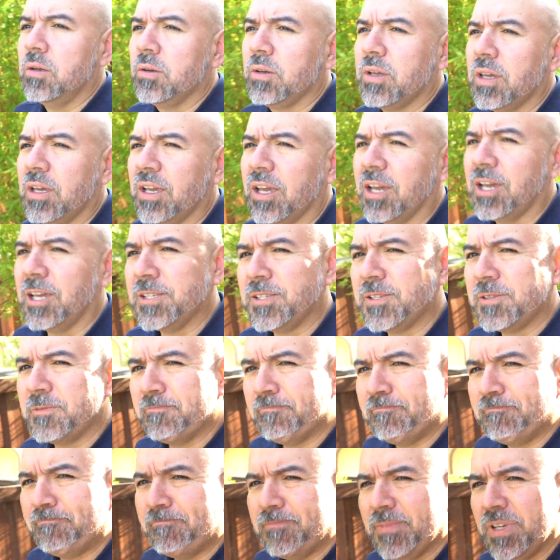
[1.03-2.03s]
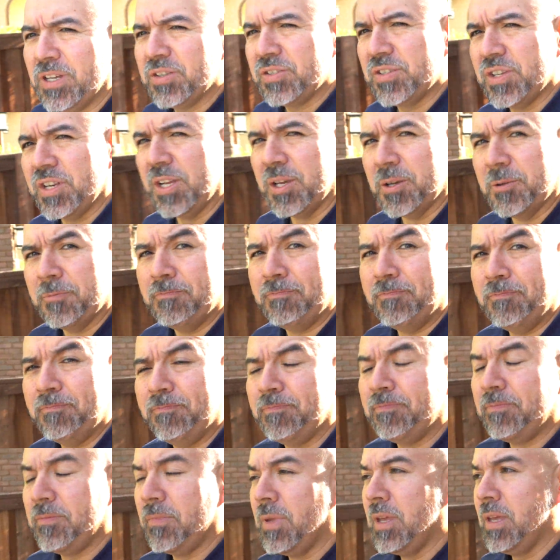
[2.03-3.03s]
Okay guys, here's the deal.
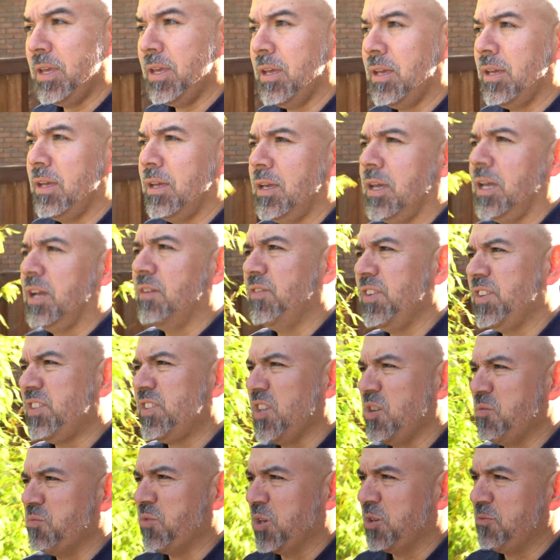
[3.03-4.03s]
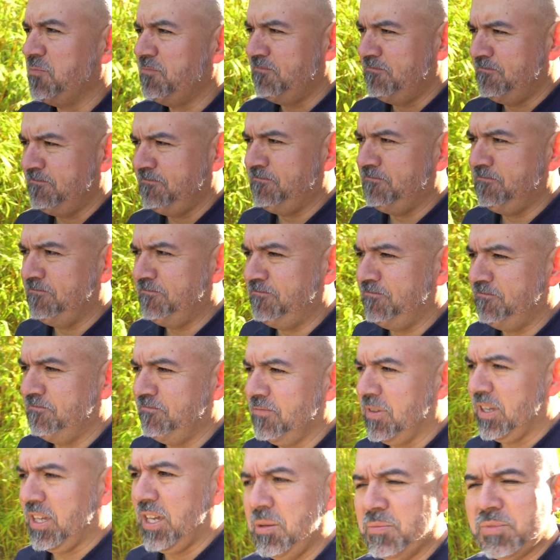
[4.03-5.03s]
Every summer
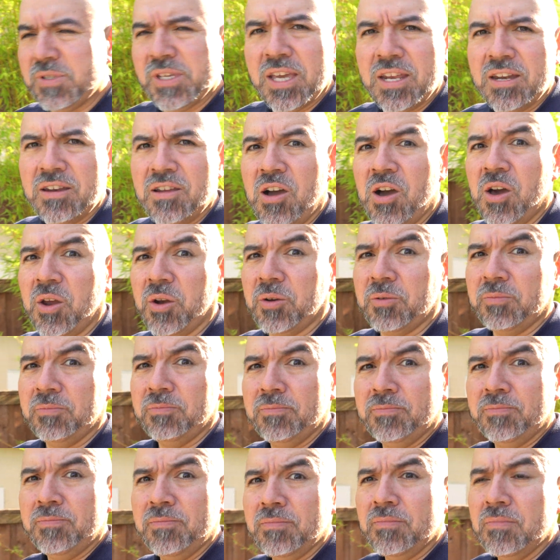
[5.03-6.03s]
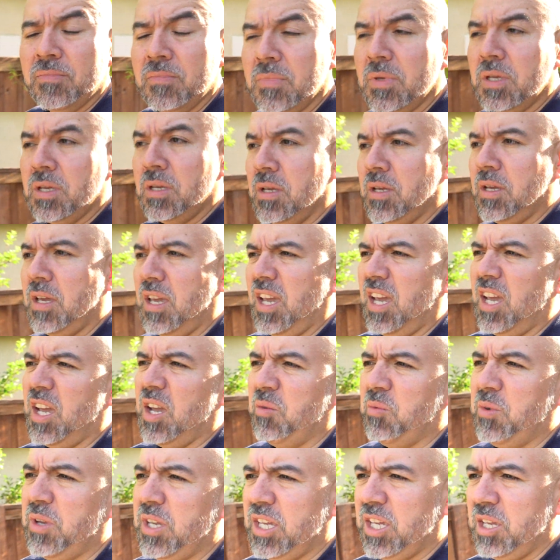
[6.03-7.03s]
it keeps getting hotter
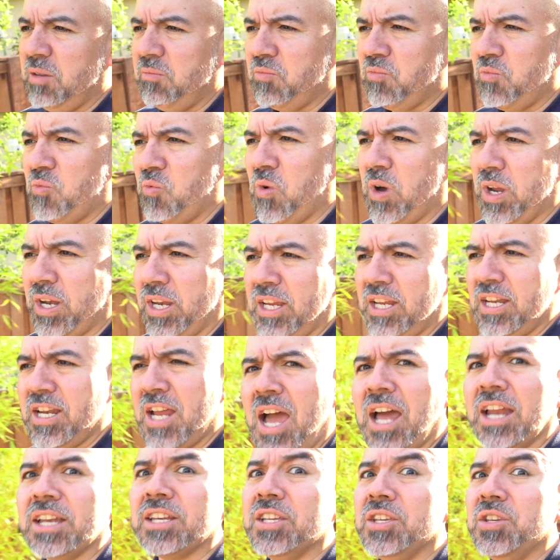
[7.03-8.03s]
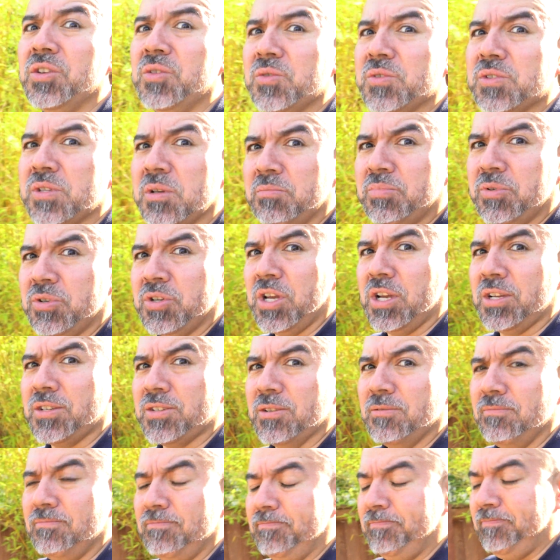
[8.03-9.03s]
and we keep wanting not to use sun
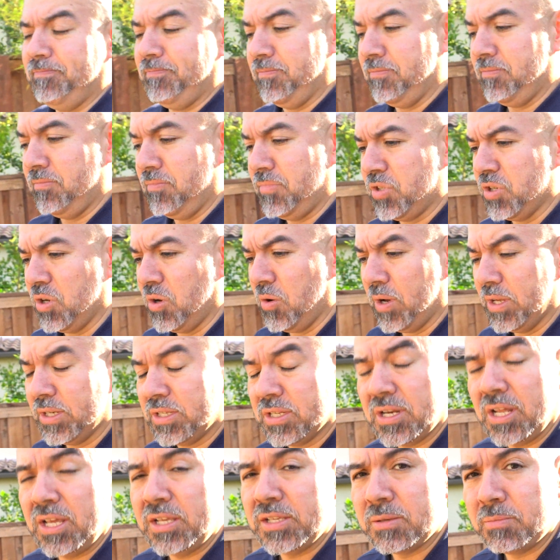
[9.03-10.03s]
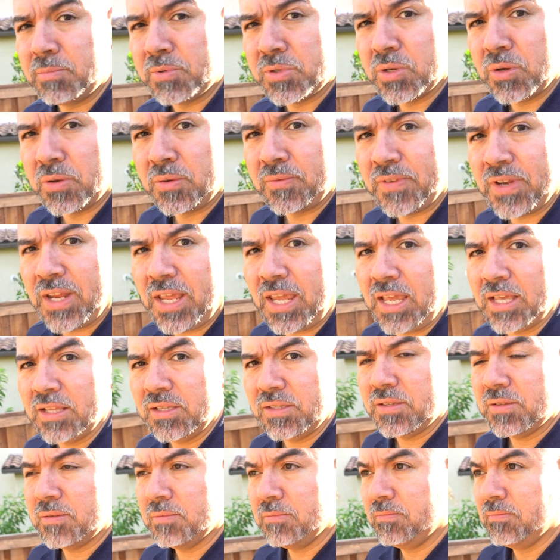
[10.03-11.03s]
protection. So on today's episode of
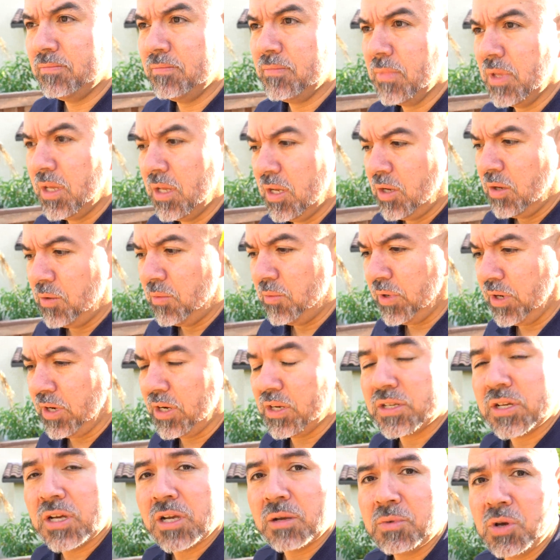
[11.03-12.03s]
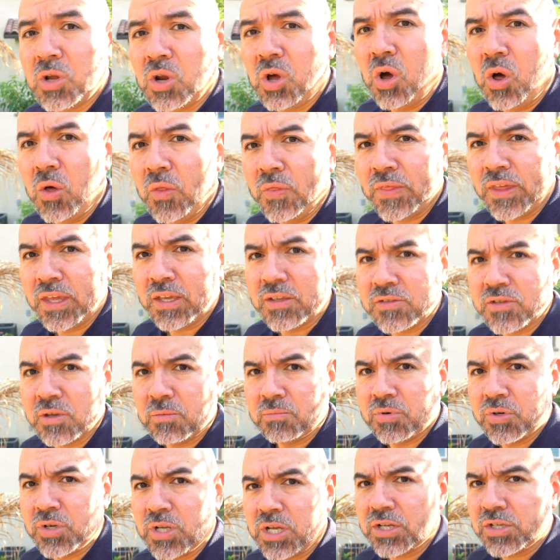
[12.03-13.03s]
Enhance, we're going to talk about all things sun
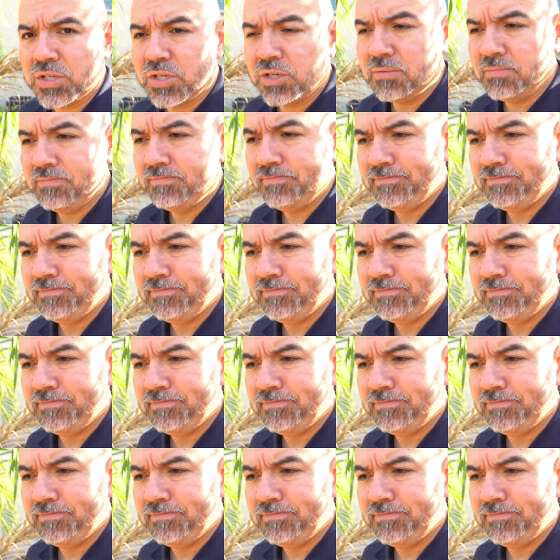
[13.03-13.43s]
protection.